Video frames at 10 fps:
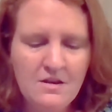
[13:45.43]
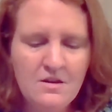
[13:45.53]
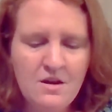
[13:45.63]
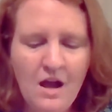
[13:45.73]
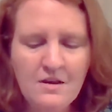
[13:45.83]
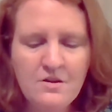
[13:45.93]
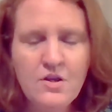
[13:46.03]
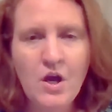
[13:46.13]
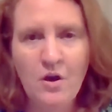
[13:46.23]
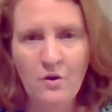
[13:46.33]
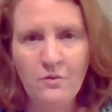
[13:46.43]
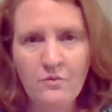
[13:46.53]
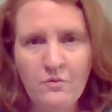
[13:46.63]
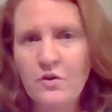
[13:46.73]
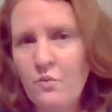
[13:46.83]
"Not know
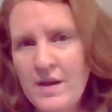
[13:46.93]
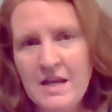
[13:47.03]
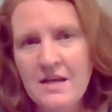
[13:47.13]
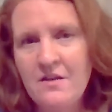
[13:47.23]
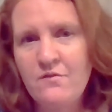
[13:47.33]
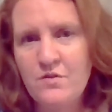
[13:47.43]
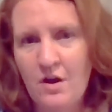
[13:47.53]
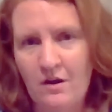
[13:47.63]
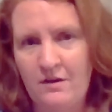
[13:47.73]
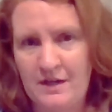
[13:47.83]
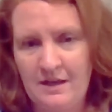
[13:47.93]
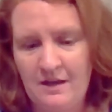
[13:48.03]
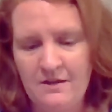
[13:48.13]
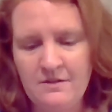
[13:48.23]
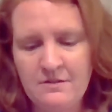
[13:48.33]
the Queen of
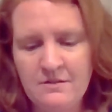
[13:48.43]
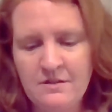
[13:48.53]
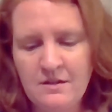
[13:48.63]
Narnia?"